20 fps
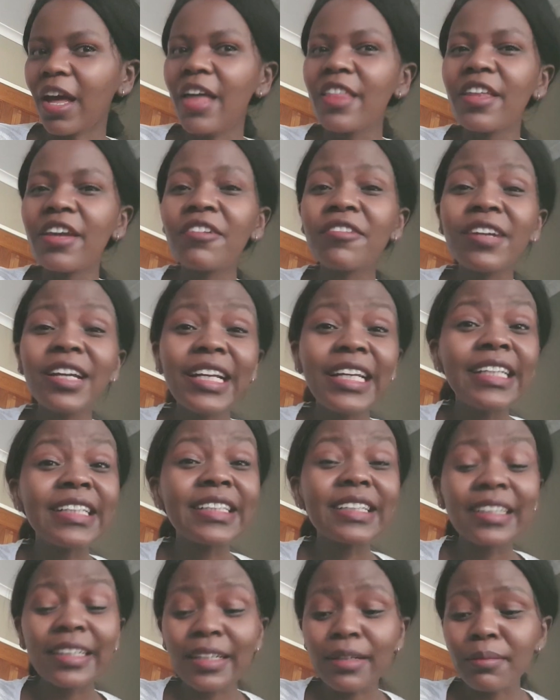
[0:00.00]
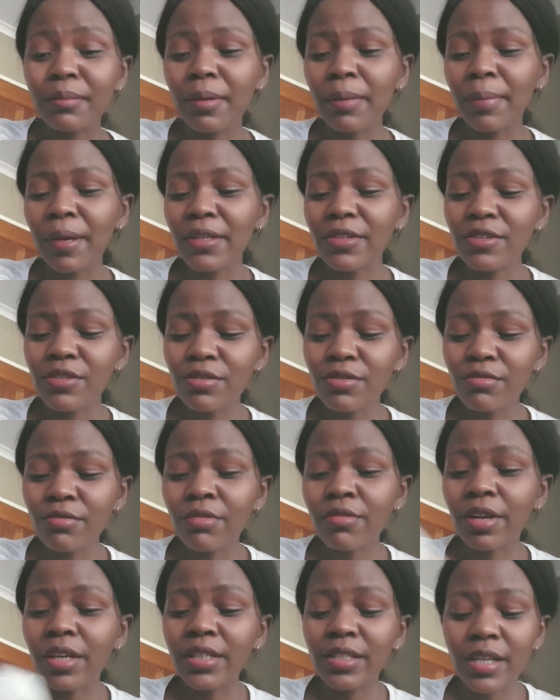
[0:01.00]
and they really didn't. My passengers were
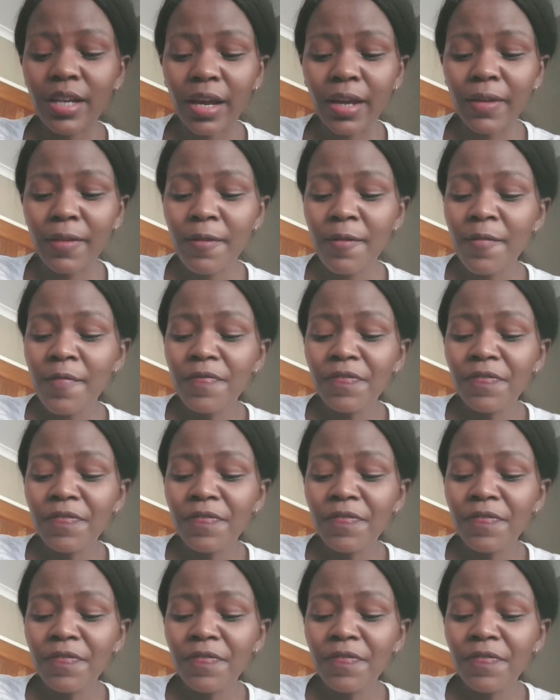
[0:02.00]
great today.